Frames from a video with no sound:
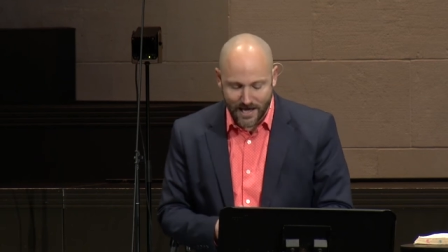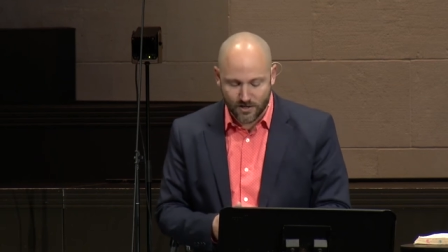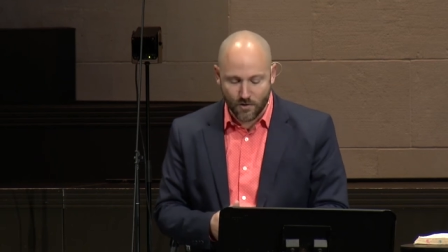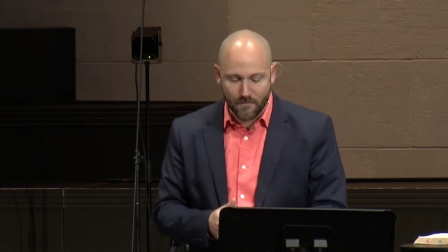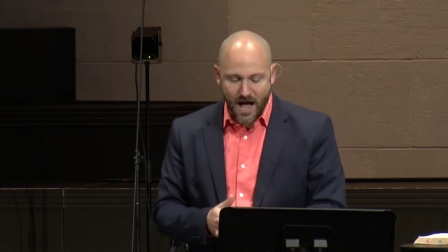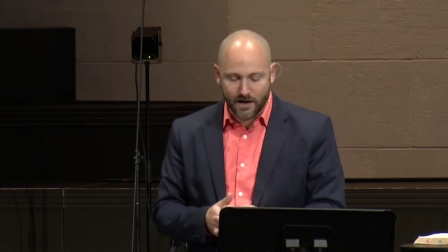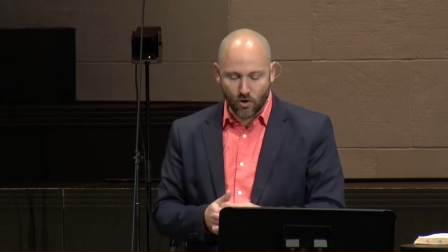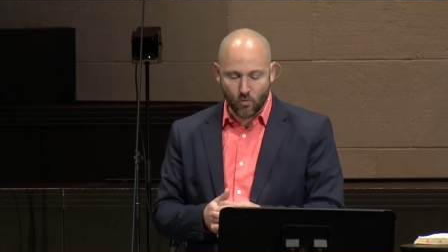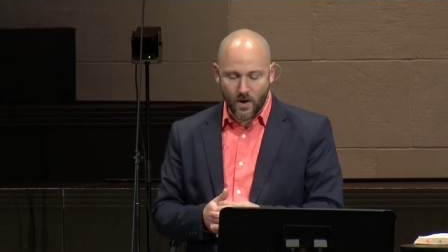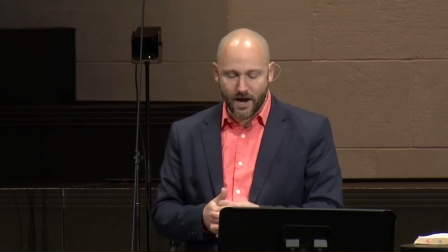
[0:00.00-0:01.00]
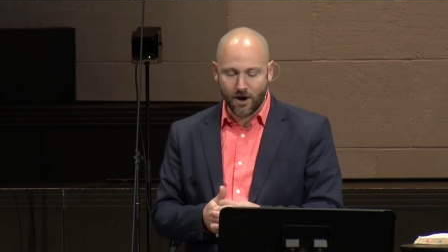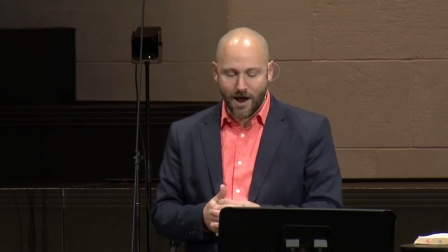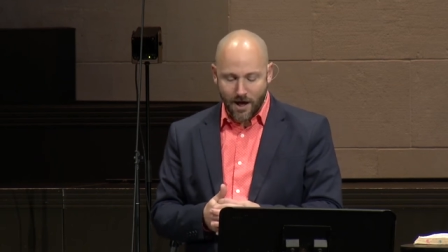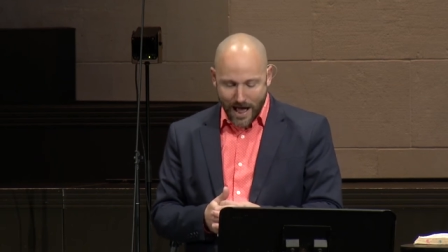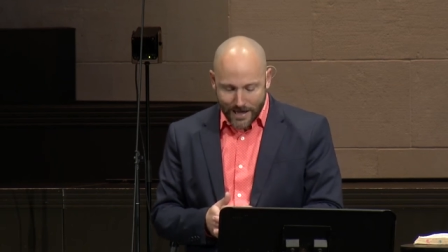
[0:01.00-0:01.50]
no matter where
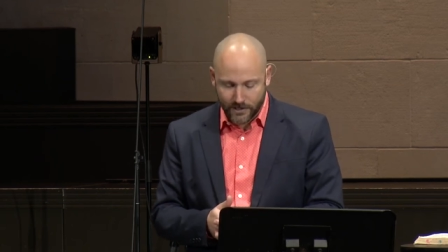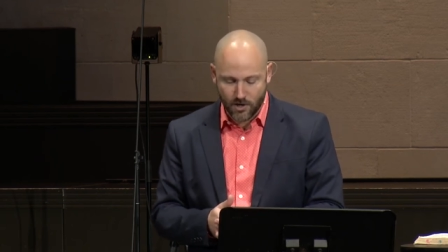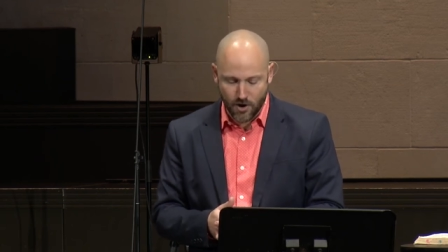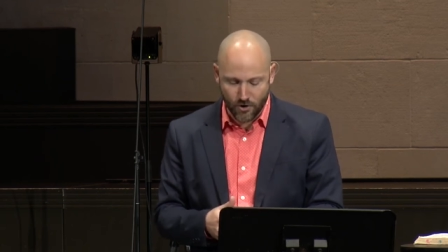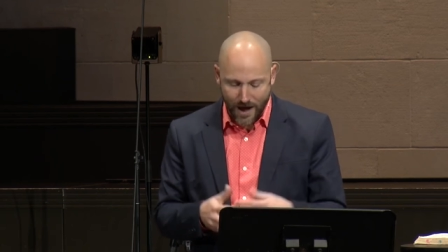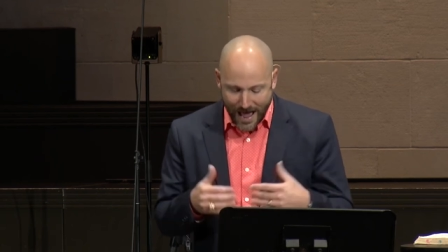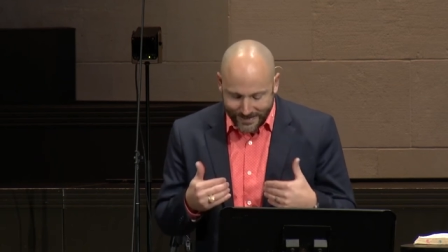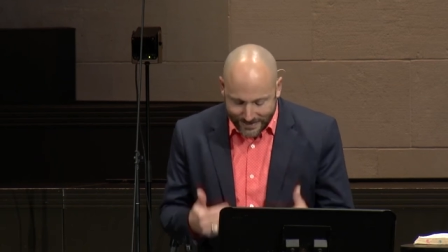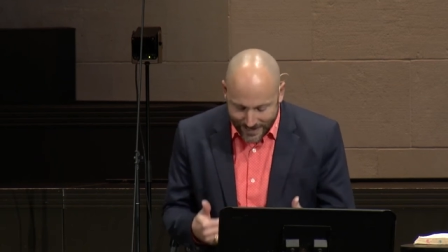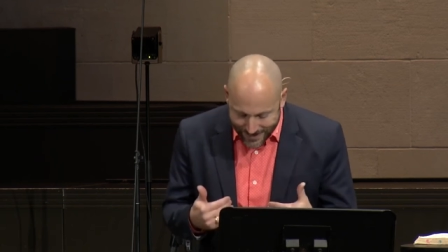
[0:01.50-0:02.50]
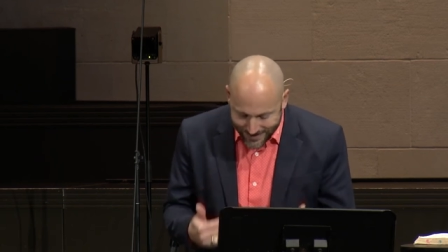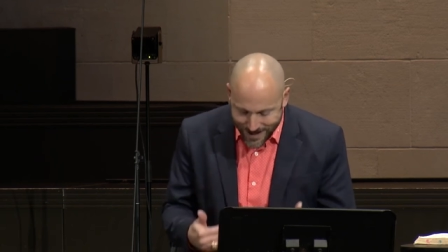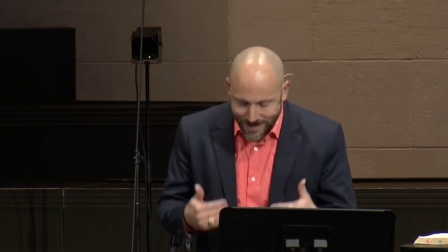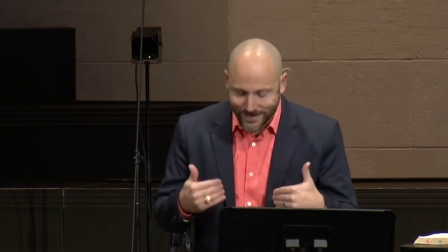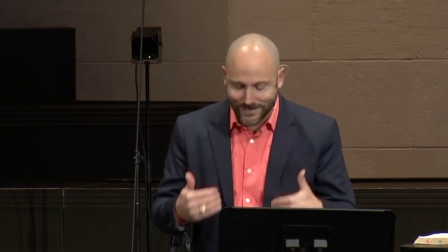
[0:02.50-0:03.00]
I go, I
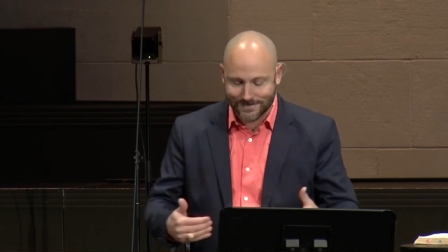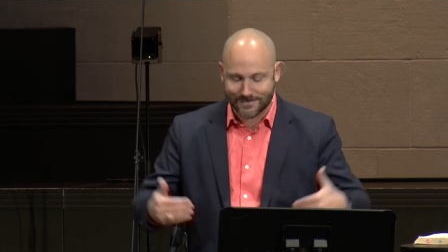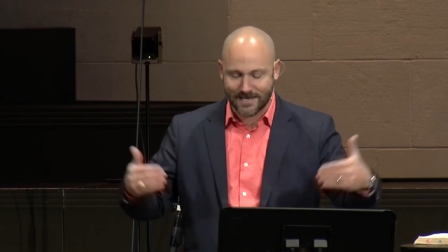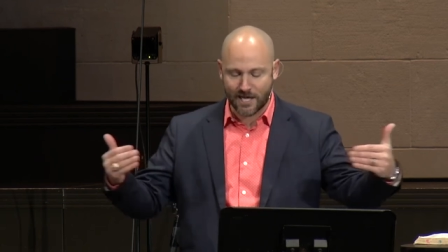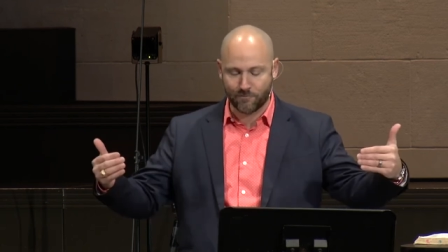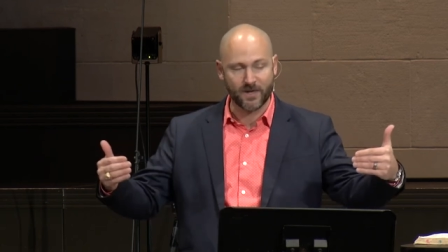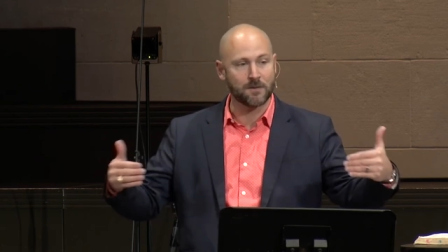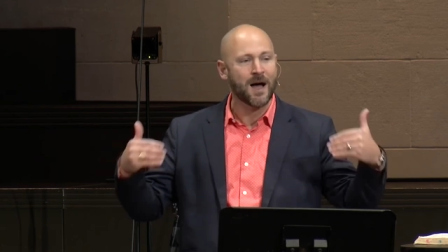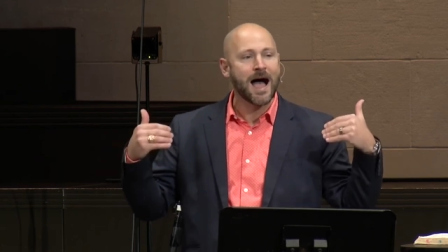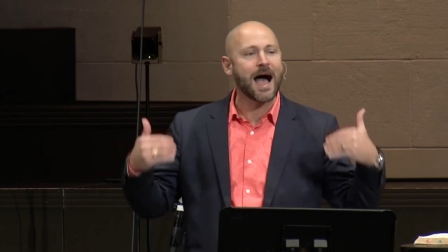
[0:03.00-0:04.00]
cannot escape him, I